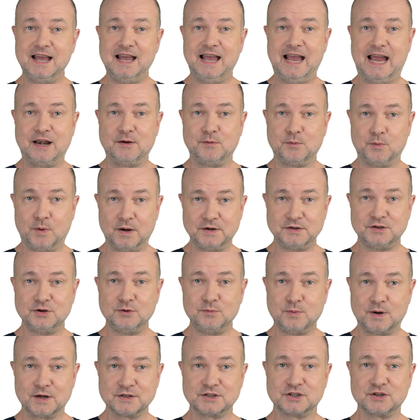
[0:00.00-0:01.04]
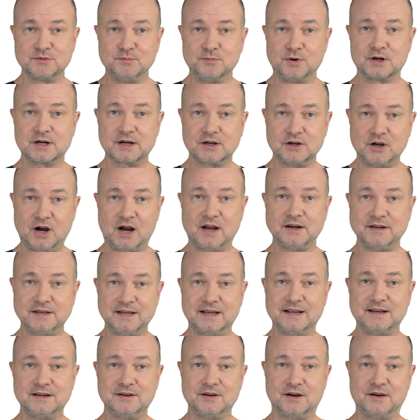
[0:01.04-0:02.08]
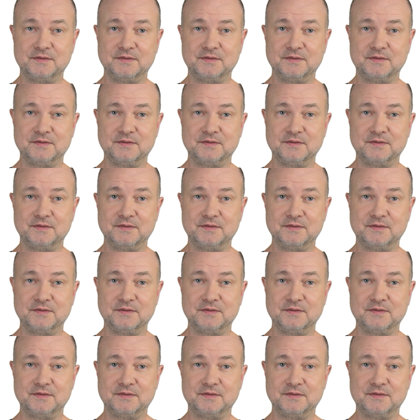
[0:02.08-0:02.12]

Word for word: and want to watch more content